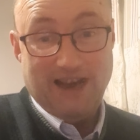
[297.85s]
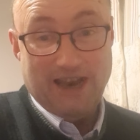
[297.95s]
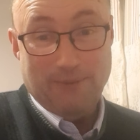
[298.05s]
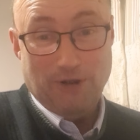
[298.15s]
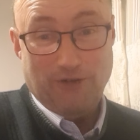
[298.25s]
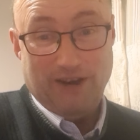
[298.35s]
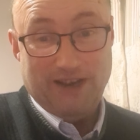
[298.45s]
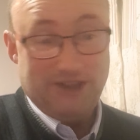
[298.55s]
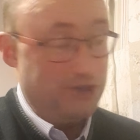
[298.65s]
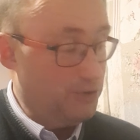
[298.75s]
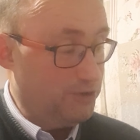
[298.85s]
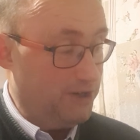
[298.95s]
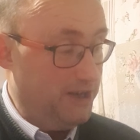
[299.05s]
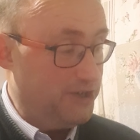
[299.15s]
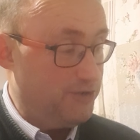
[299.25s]
and I'm not really into social
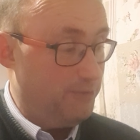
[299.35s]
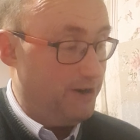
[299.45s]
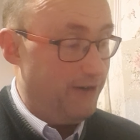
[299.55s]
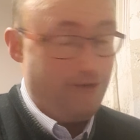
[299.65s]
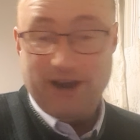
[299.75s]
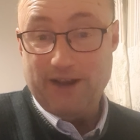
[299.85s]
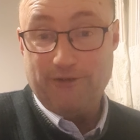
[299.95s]
history, but I've read it